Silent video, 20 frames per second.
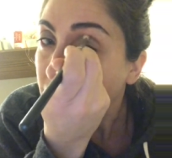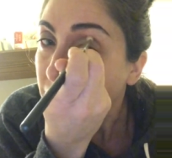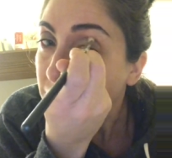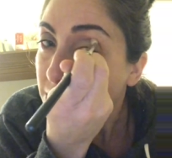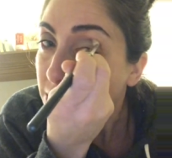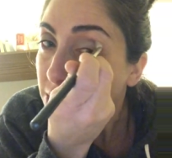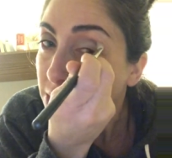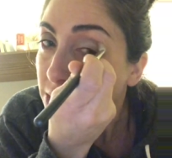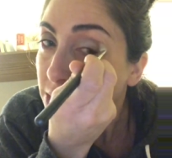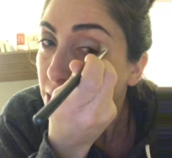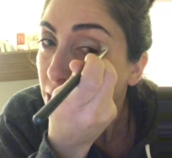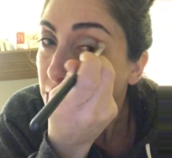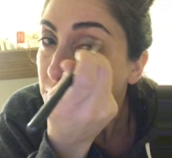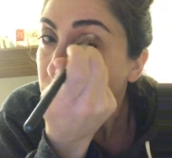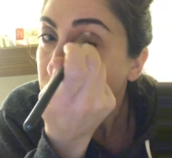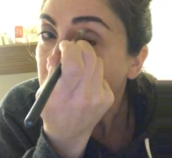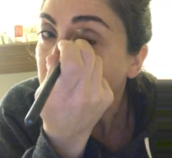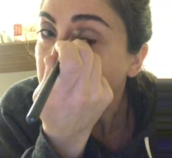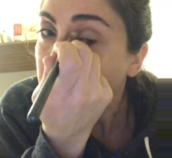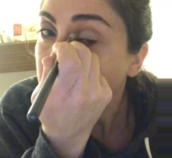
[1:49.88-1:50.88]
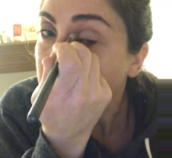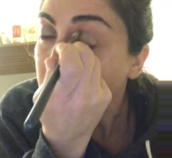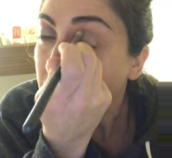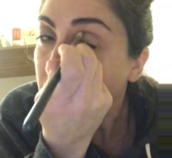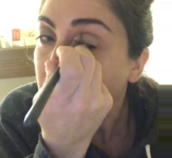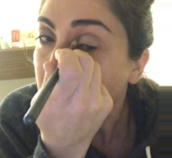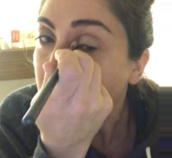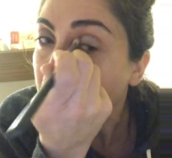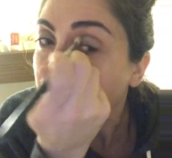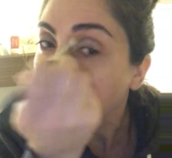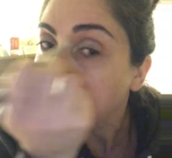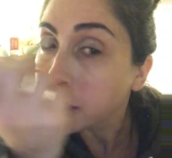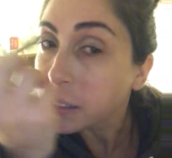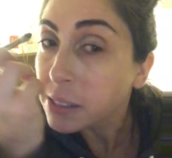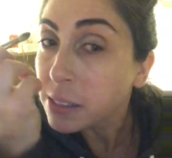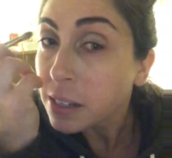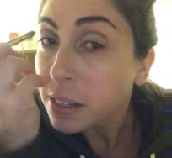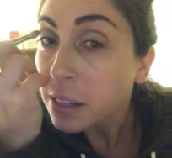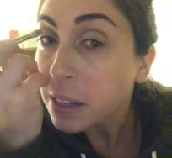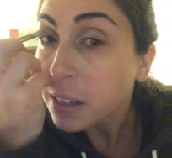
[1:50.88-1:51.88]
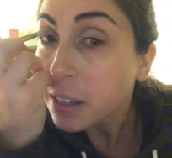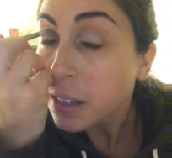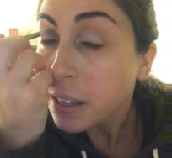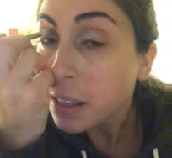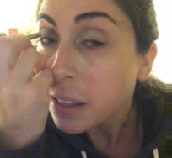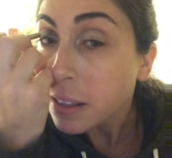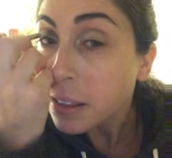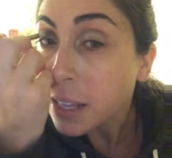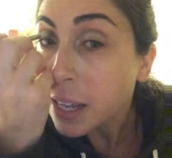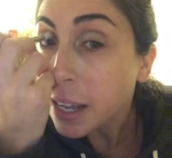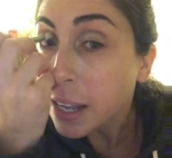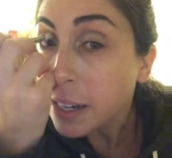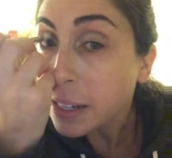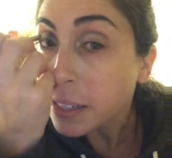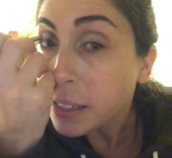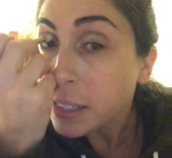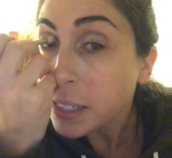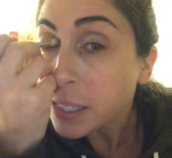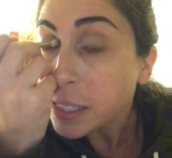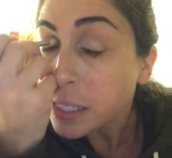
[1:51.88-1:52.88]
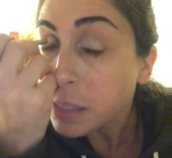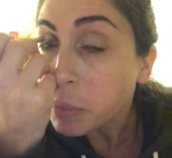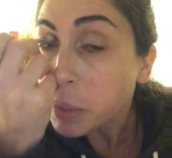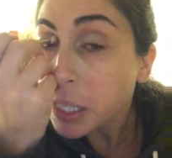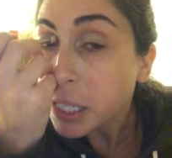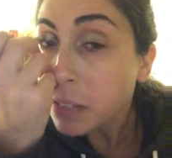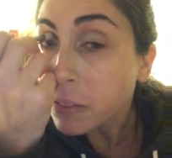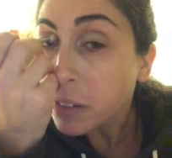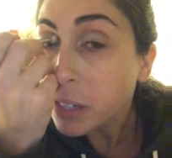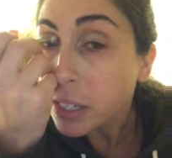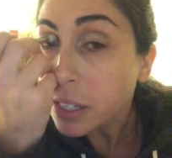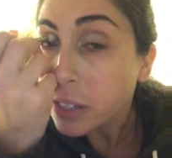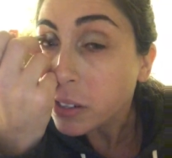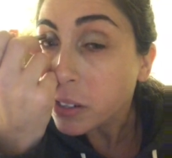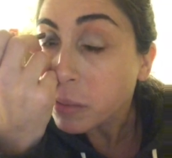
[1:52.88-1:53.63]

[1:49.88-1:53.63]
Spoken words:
as a suspect class that needs to be given